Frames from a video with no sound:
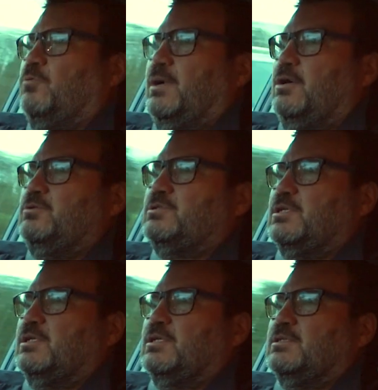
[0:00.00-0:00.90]
mode.
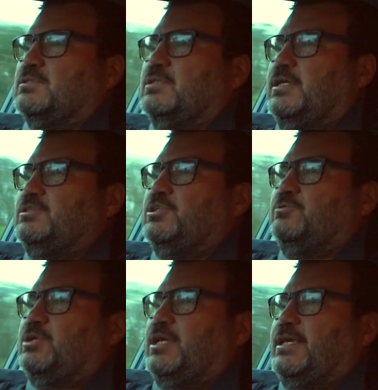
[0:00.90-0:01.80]
The engine
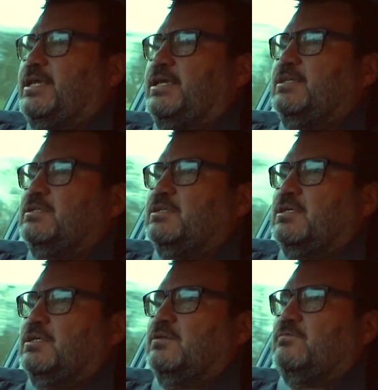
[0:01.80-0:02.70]
will kick in,
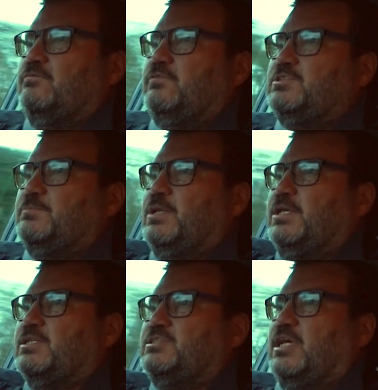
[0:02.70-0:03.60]

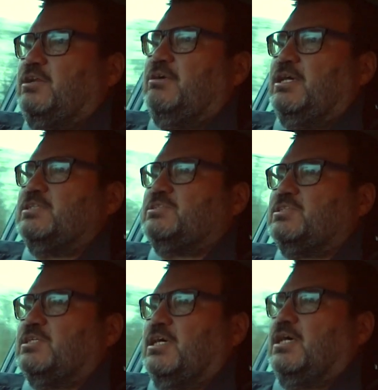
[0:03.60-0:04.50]
visibly
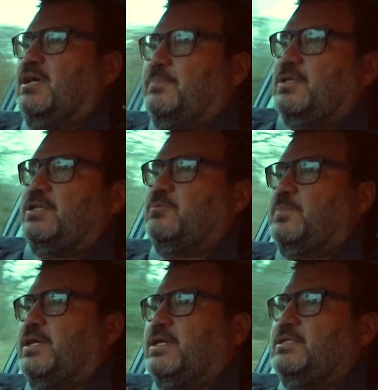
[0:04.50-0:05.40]
accelerates up a little
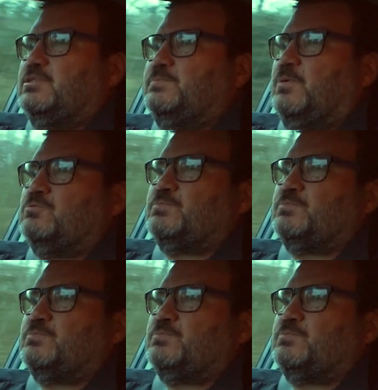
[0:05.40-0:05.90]
bit in sports